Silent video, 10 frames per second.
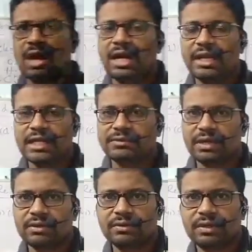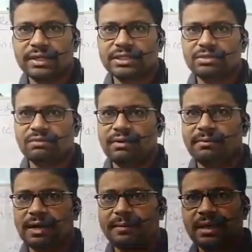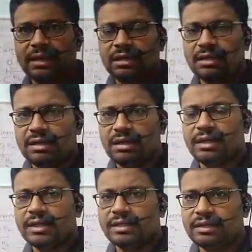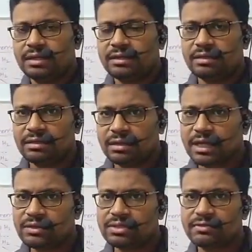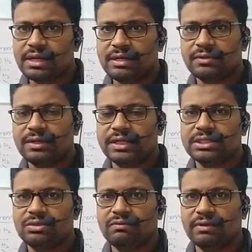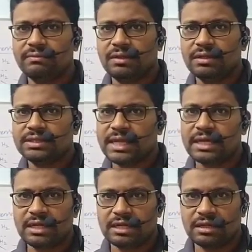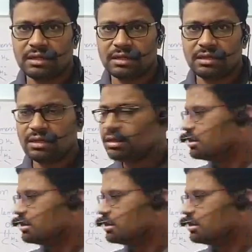Aldehydes will undergo reduction to form primary alcohol. Ketones will undergo reduction to form secondary alcohol.